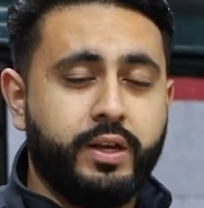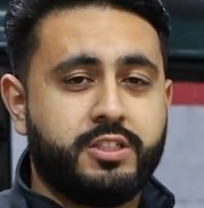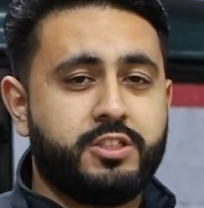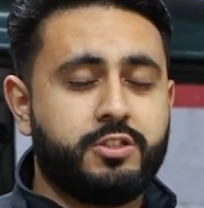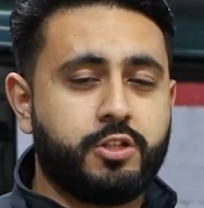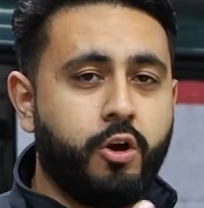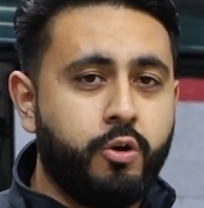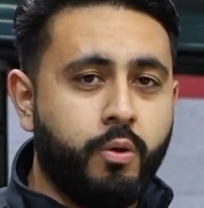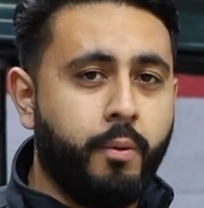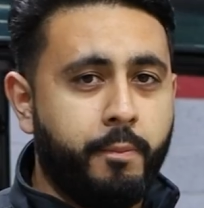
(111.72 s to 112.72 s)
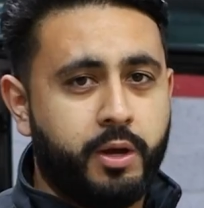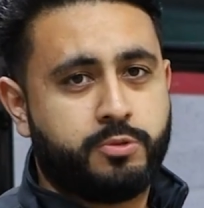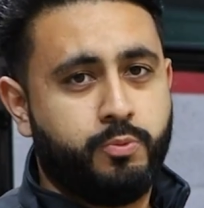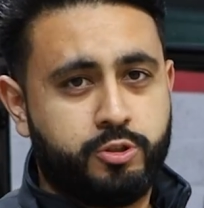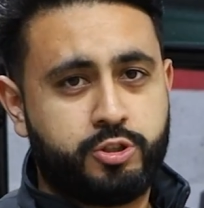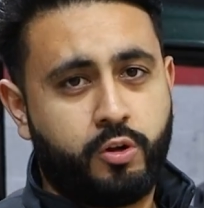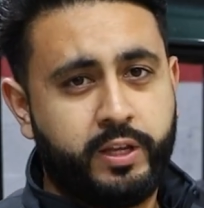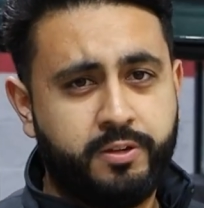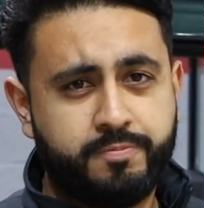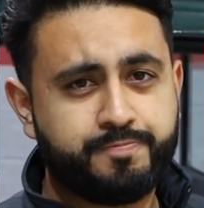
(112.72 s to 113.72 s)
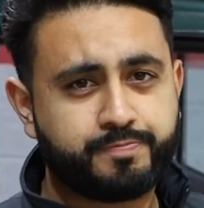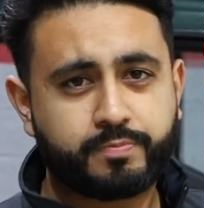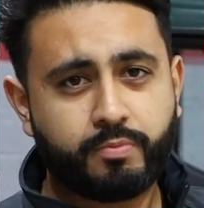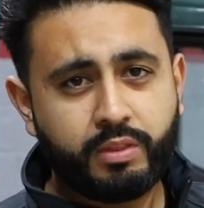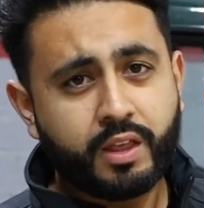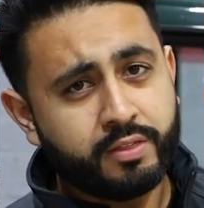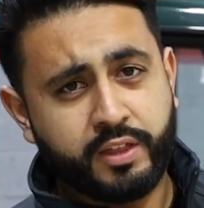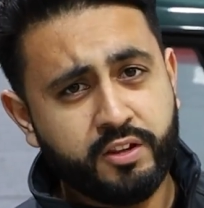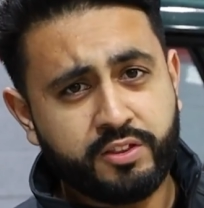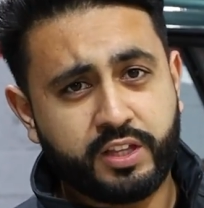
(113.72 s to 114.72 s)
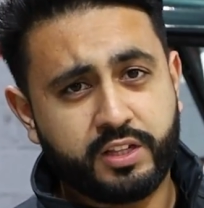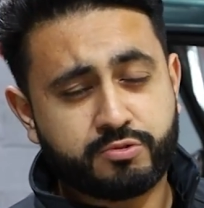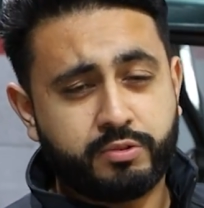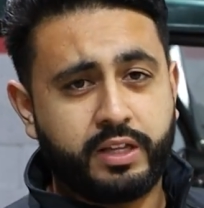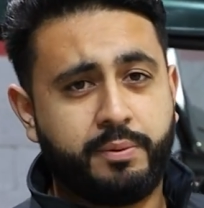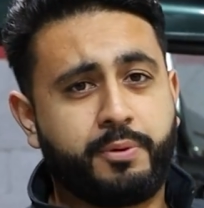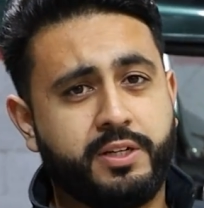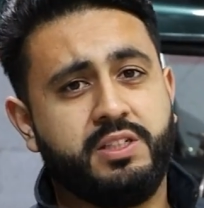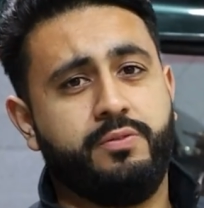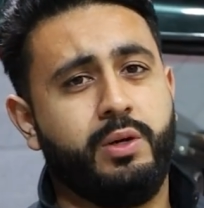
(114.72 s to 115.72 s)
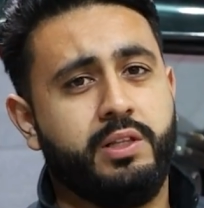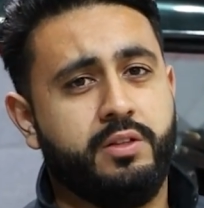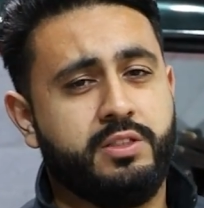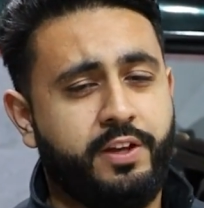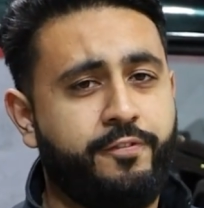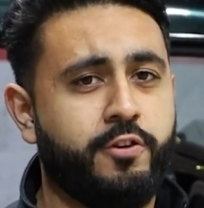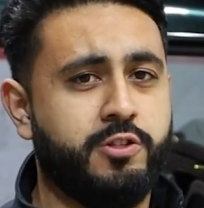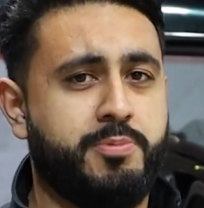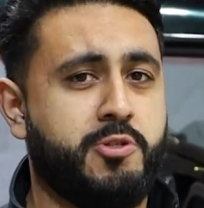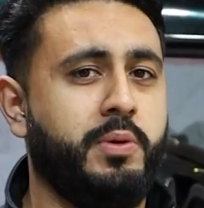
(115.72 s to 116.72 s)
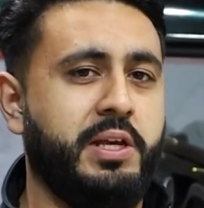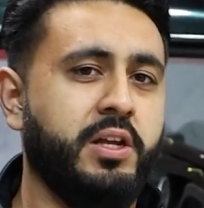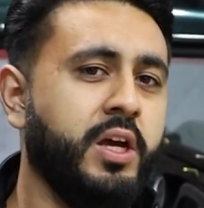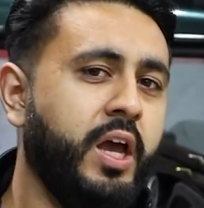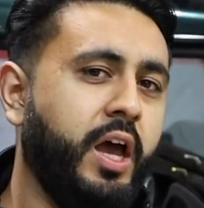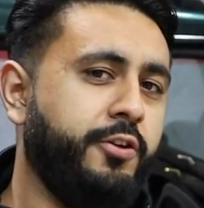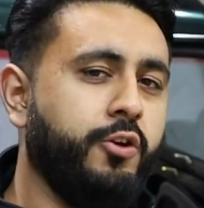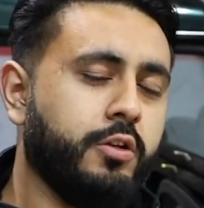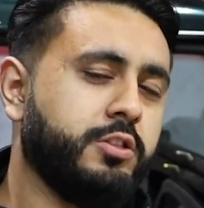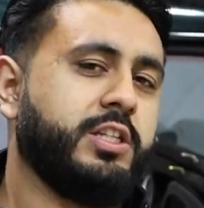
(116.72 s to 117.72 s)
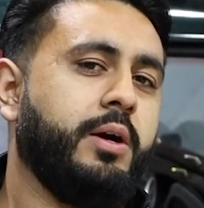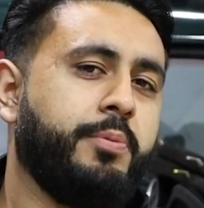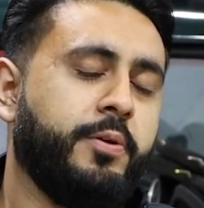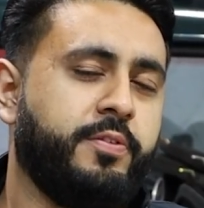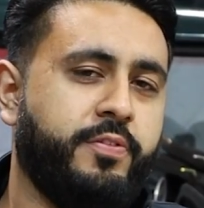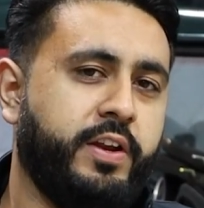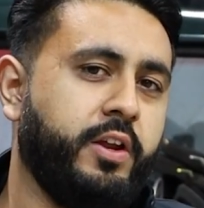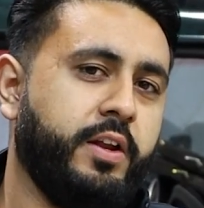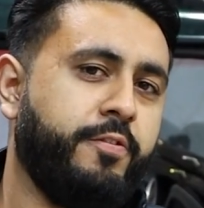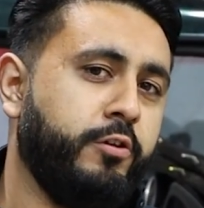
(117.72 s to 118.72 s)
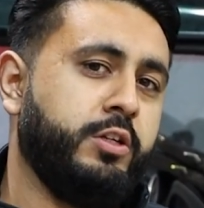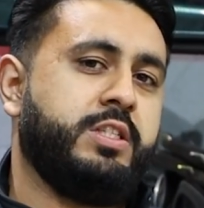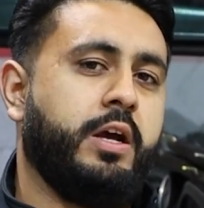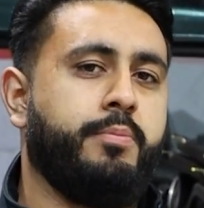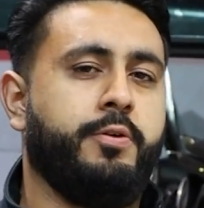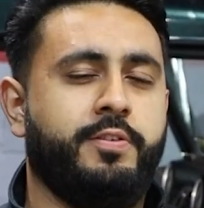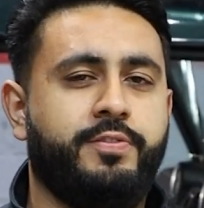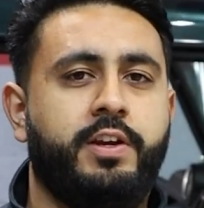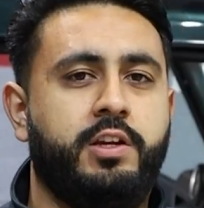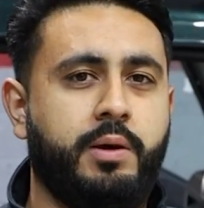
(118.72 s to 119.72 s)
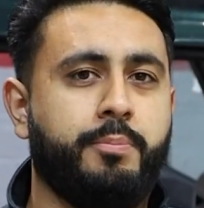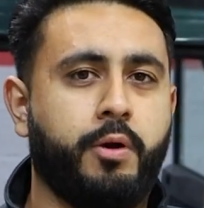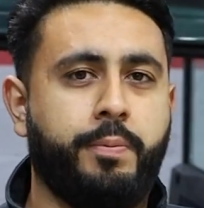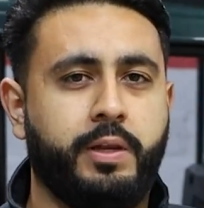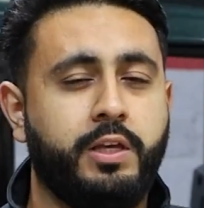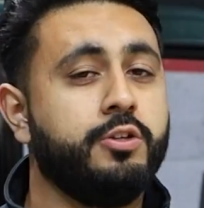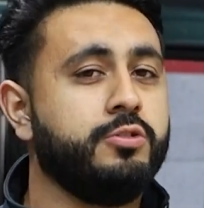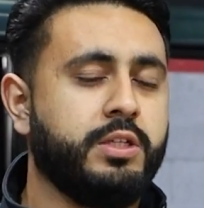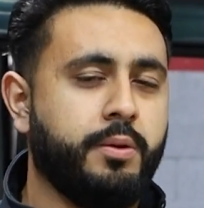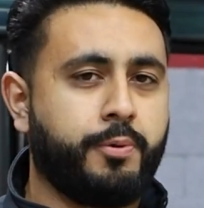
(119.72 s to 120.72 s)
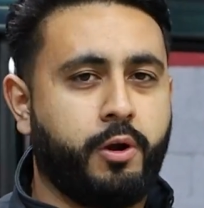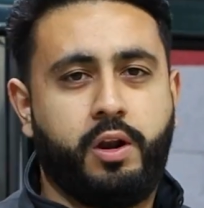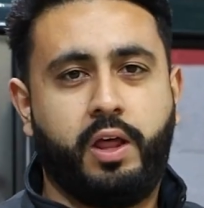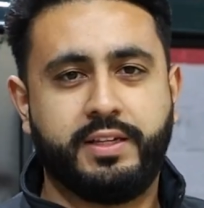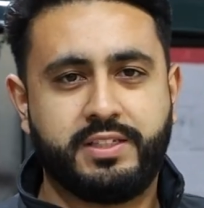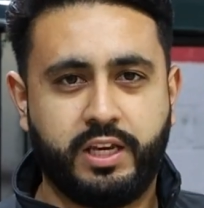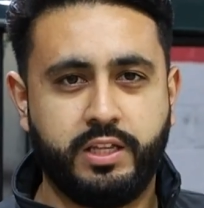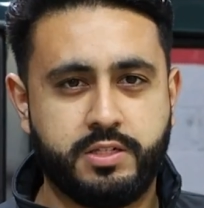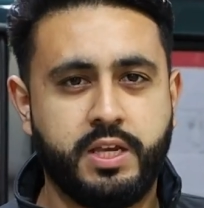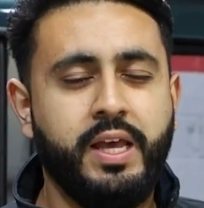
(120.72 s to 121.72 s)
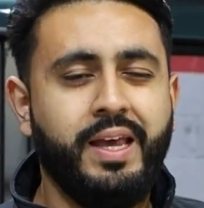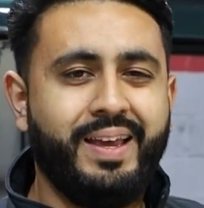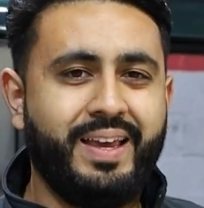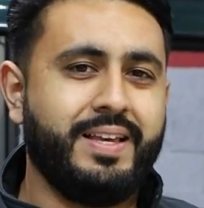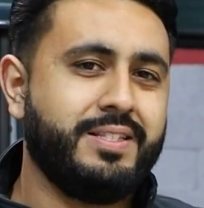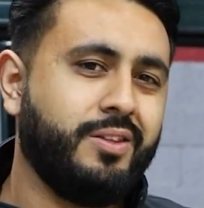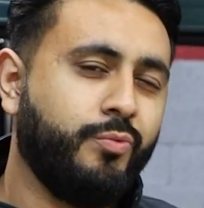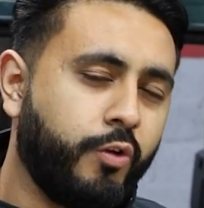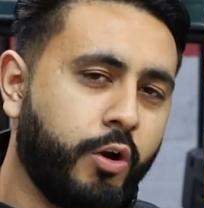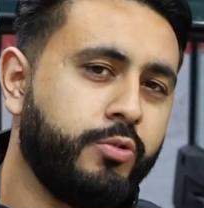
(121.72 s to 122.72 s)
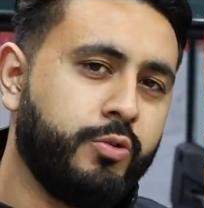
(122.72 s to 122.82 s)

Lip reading: is so much more solid. The other thing that's really impressive when the difference between a non-soundproof Defender and a fully soundproof Defender done properly using a product like Skins is the road